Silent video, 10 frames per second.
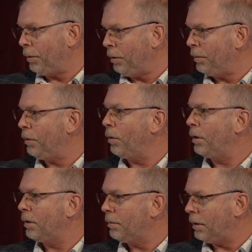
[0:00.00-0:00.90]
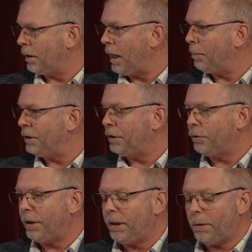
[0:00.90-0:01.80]
room in order to accomplish the
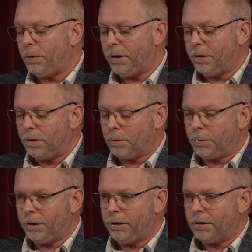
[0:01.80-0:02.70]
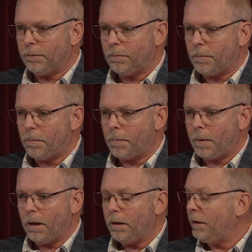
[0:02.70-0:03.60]
training that we needed to complete.
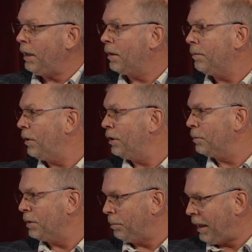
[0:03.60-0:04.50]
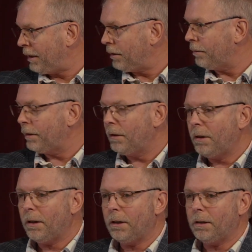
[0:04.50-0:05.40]
Data conversion was massive.
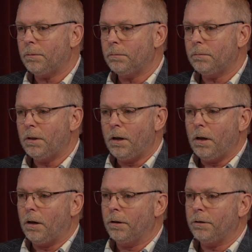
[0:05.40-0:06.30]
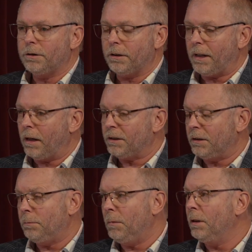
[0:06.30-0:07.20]
Um, hundreds of
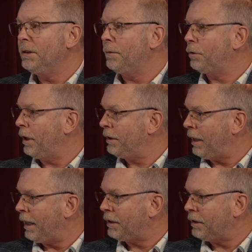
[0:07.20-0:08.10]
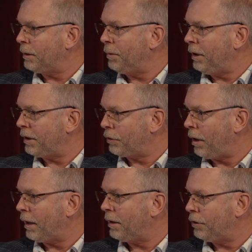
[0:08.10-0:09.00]
thousands, millions of transactions to be
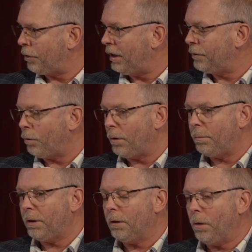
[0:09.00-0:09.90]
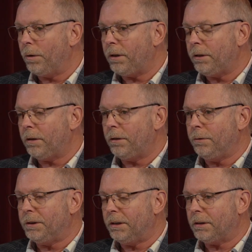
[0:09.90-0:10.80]
extracted, transformed, and loaded into the
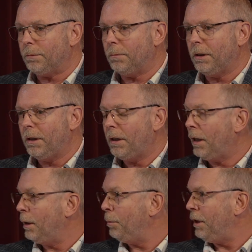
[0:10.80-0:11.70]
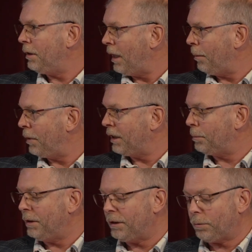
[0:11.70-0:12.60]
new system, and to meet complex
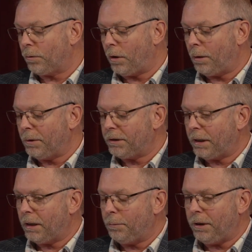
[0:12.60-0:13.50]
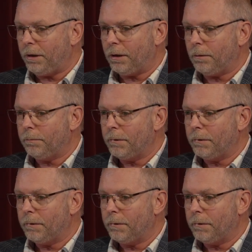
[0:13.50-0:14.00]
business requirements had to be uh,